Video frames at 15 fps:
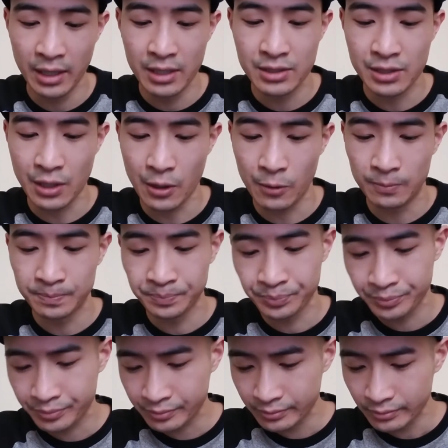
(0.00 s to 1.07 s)
So
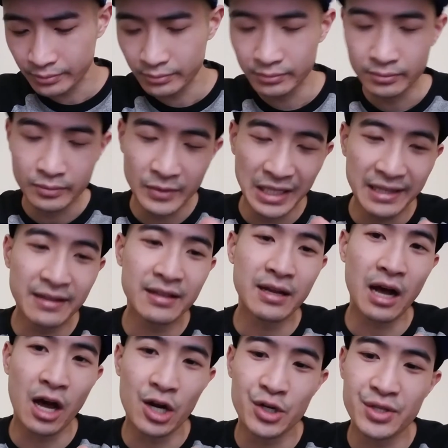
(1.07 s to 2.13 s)

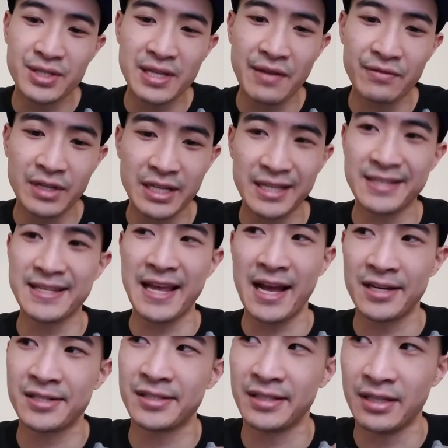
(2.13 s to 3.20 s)
170 is
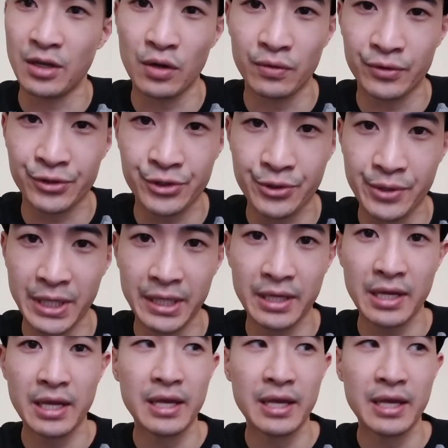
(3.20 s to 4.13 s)
actually overshooting.